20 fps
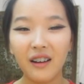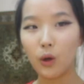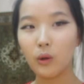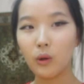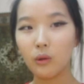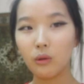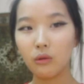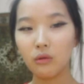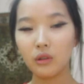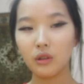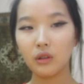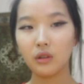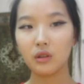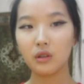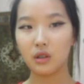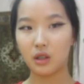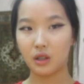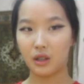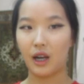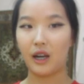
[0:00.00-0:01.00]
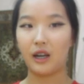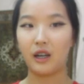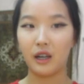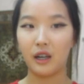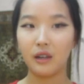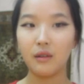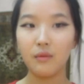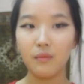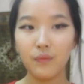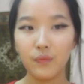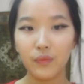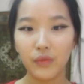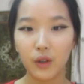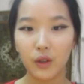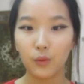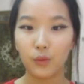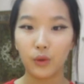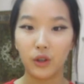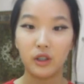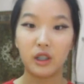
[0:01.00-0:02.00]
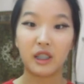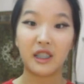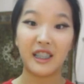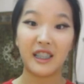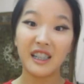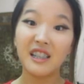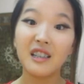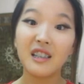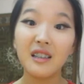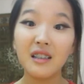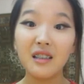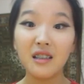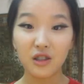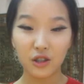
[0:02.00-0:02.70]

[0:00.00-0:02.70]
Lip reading: The whole stadium was seated,